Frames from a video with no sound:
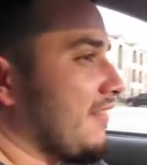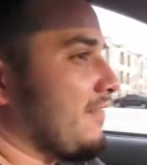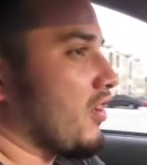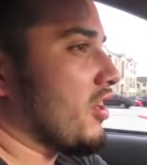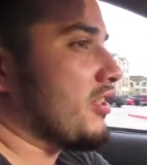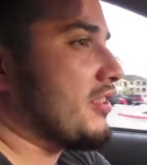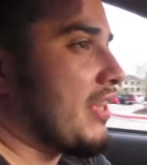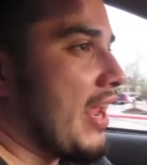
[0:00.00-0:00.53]

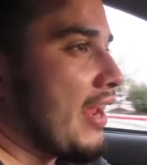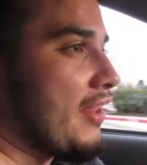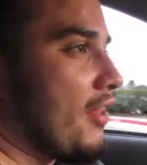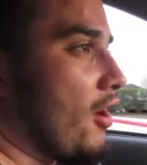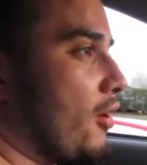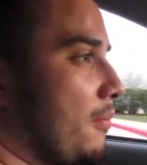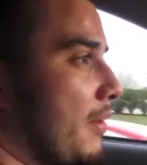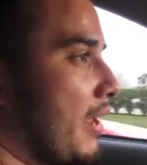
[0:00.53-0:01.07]
First day
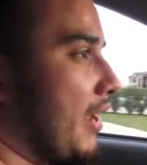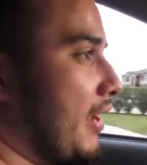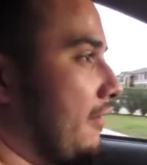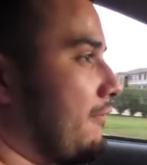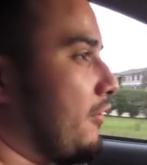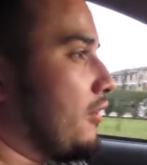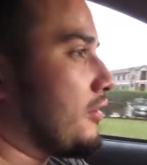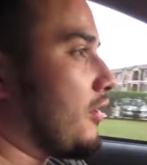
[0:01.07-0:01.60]
though, man,
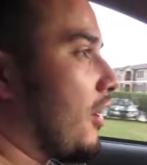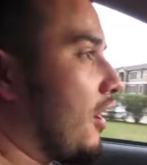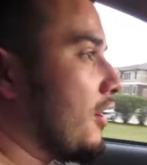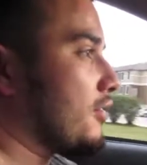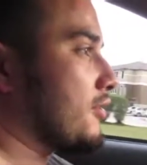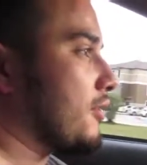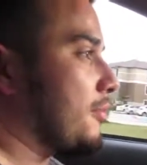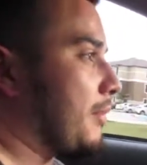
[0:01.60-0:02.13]
feels
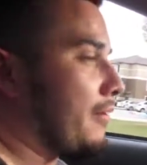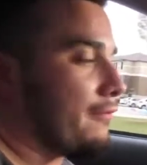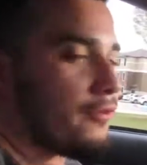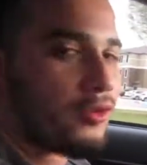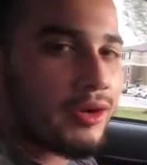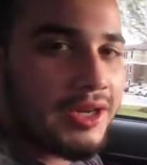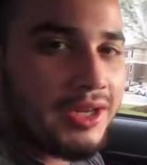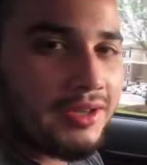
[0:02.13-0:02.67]
awesome. I'm
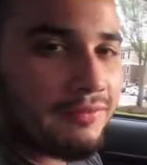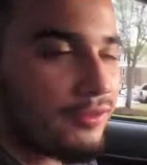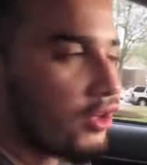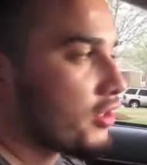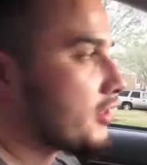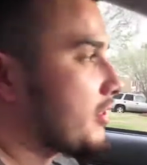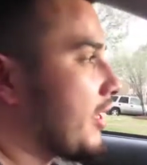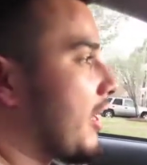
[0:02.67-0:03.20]
free,
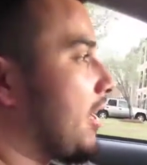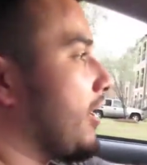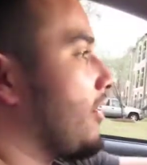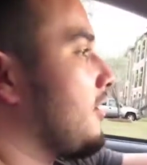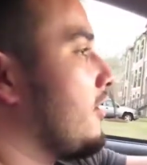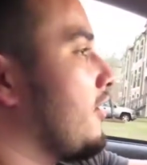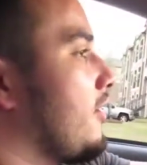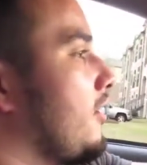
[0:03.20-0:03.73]
first day.
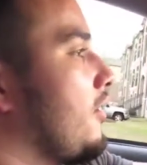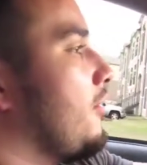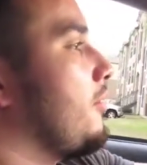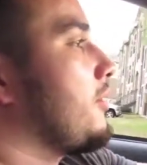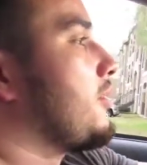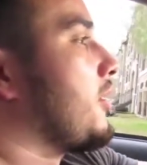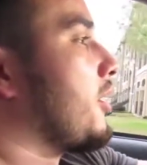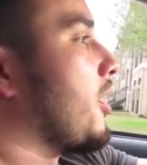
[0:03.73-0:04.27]

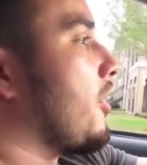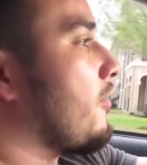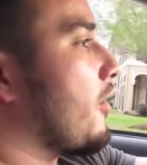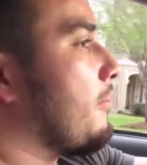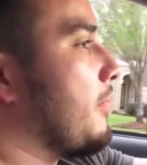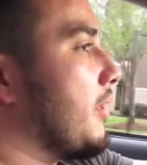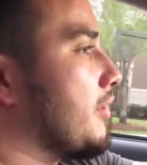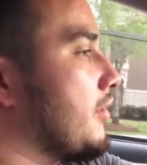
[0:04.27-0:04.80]
We took care of
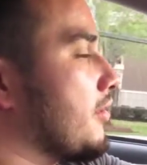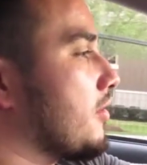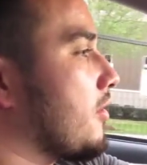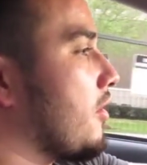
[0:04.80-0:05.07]
our business